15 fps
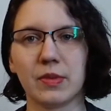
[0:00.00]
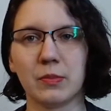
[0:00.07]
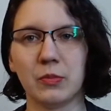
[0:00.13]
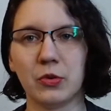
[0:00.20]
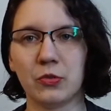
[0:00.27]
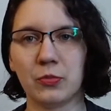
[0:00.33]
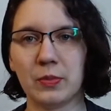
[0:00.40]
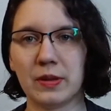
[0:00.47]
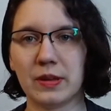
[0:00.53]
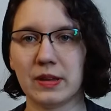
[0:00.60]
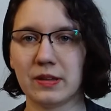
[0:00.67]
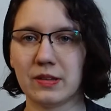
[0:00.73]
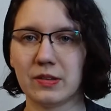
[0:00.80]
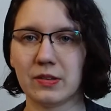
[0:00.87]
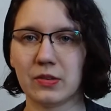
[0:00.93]

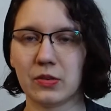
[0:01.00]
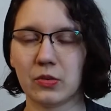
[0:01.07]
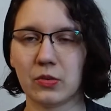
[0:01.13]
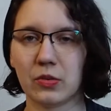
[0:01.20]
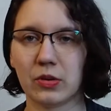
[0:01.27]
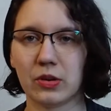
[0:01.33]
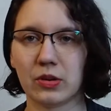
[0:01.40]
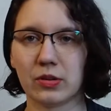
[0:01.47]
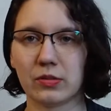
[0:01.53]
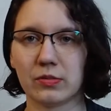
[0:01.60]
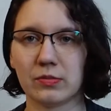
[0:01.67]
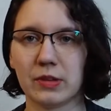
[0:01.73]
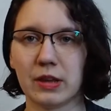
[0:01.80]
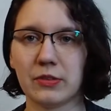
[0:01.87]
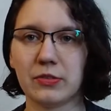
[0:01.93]
movement
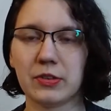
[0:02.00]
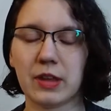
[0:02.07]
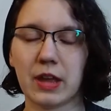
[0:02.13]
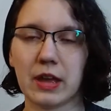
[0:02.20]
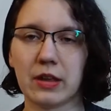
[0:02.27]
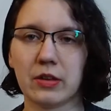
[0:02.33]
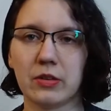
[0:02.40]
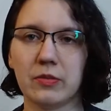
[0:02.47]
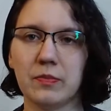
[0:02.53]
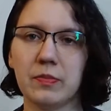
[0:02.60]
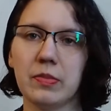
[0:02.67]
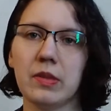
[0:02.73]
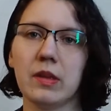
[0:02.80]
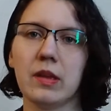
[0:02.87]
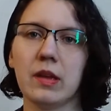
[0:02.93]
or lifestyle,
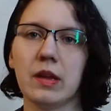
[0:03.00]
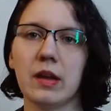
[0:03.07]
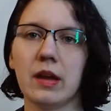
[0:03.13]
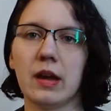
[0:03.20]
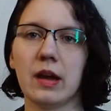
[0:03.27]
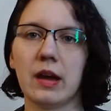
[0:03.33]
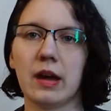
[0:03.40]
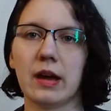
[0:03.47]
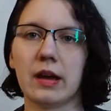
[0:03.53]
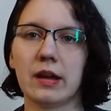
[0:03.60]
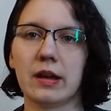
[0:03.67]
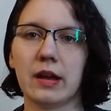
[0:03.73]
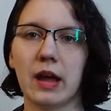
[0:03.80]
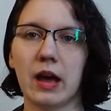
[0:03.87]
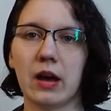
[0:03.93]

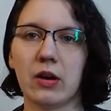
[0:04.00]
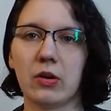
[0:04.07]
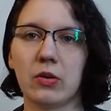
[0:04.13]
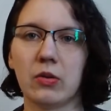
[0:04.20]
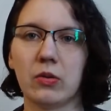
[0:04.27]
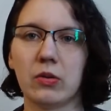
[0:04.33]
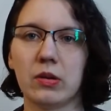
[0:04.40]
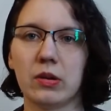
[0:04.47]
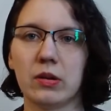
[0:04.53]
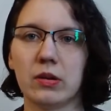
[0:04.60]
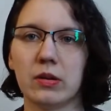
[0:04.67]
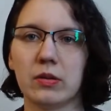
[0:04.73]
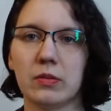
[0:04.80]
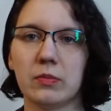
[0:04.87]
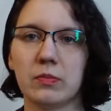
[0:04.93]
and how
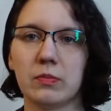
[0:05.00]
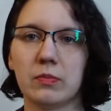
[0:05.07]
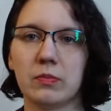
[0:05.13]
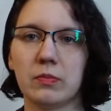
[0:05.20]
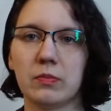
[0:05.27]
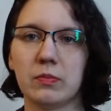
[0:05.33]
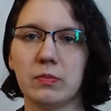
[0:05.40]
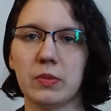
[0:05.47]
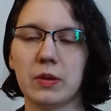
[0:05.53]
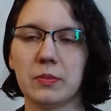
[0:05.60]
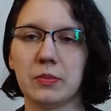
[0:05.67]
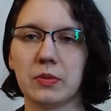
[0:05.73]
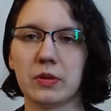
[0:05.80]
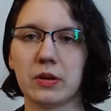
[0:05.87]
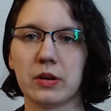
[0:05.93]

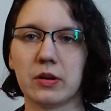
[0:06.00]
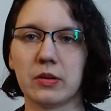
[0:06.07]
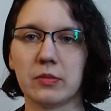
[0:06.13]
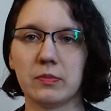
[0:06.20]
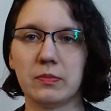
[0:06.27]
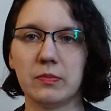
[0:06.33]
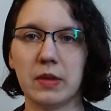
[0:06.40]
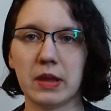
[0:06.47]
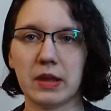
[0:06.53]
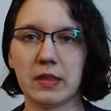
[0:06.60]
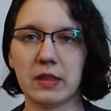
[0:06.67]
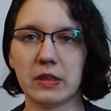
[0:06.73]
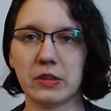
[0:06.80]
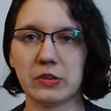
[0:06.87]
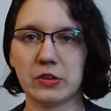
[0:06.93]
people are
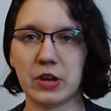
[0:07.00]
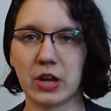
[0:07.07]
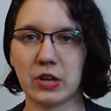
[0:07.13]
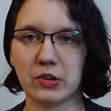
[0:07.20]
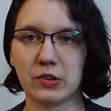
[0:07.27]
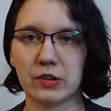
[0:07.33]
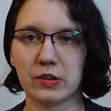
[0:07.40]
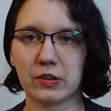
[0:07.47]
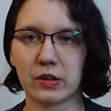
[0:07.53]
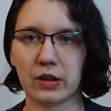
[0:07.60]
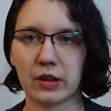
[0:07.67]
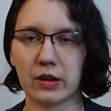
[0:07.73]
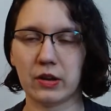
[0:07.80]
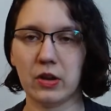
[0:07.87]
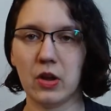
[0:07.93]
making these changes
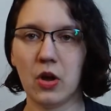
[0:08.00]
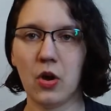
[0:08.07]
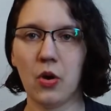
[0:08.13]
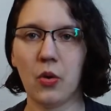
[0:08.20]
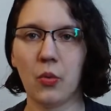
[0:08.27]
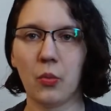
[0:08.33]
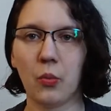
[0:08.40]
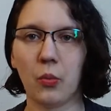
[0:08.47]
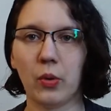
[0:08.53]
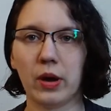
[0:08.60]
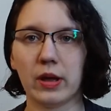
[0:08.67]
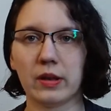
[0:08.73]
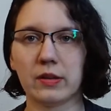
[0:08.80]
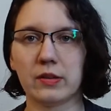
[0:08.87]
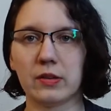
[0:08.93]
and
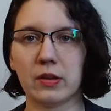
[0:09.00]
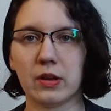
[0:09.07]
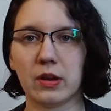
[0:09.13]
what